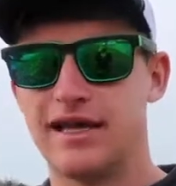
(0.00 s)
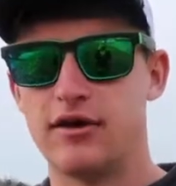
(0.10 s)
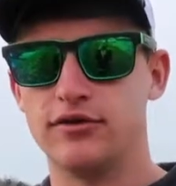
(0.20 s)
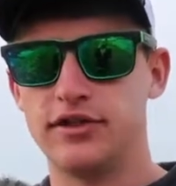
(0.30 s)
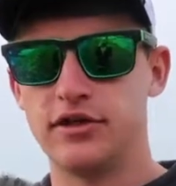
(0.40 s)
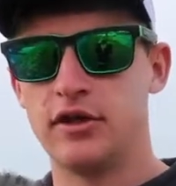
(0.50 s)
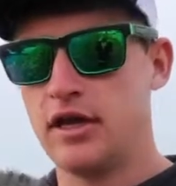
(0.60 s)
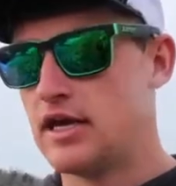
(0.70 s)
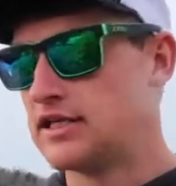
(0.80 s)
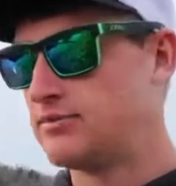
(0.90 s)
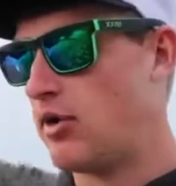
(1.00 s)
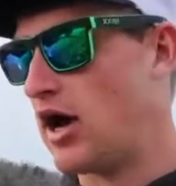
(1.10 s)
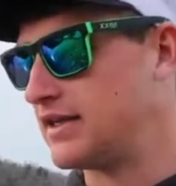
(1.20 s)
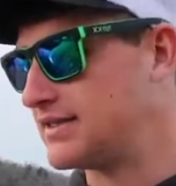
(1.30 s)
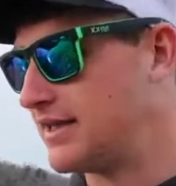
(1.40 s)
and that whole deal.
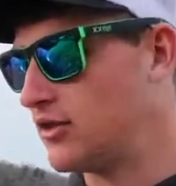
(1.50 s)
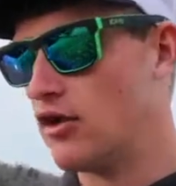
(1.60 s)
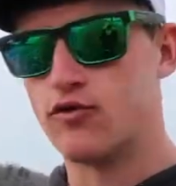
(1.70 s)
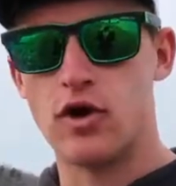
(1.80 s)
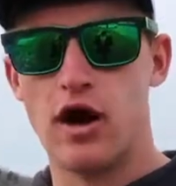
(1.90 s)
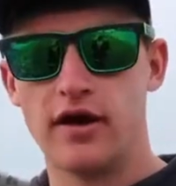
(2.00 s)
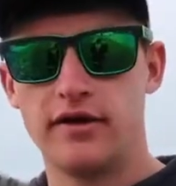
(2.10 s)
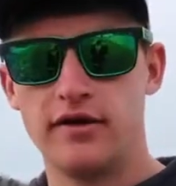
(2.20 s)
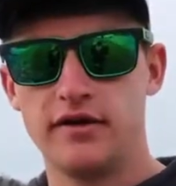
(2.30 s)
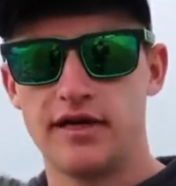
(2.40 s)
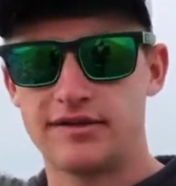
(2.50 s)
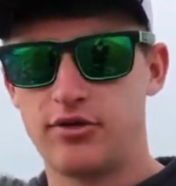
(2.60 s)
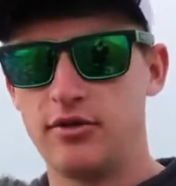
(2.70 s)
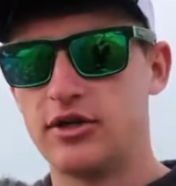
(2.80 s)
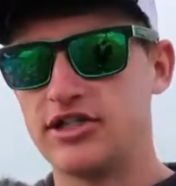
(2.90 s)
Spots, they love rock. That's
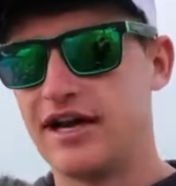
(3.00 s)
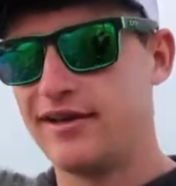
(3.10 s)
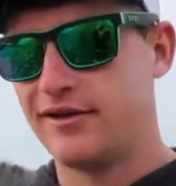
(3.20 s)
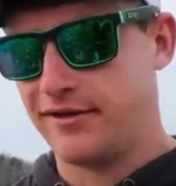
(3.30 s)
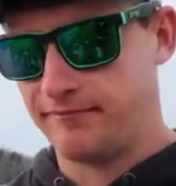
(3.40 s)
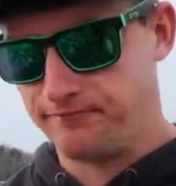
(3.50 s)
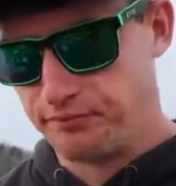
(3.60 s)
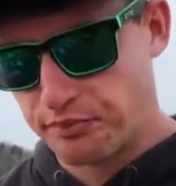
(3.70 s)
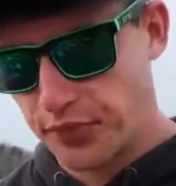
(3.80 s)
pretty much how you can,